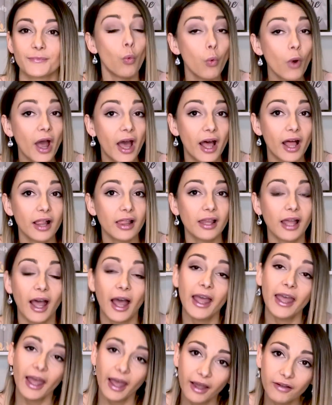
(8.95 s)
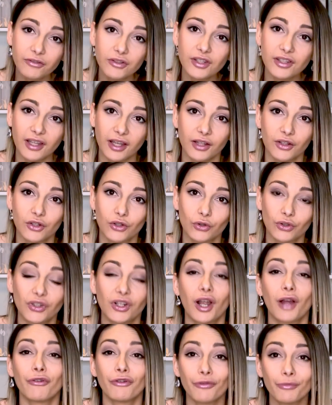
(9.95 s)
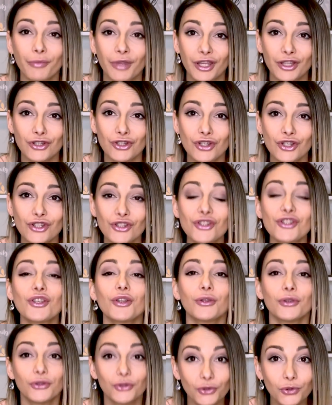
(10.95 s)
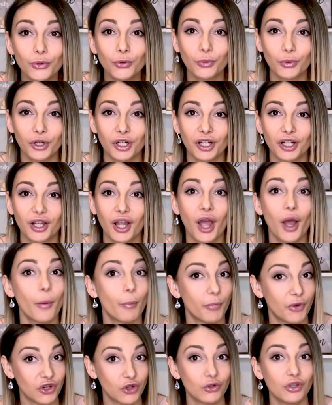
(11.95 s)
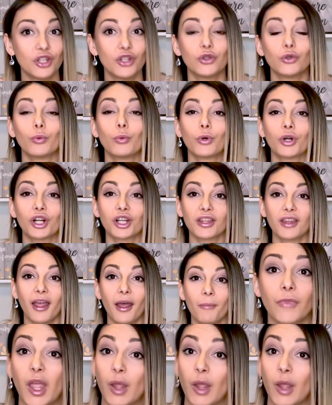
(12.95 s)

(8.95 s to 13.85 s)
Well, I have to tell you that affirmations do work, but you need to work them.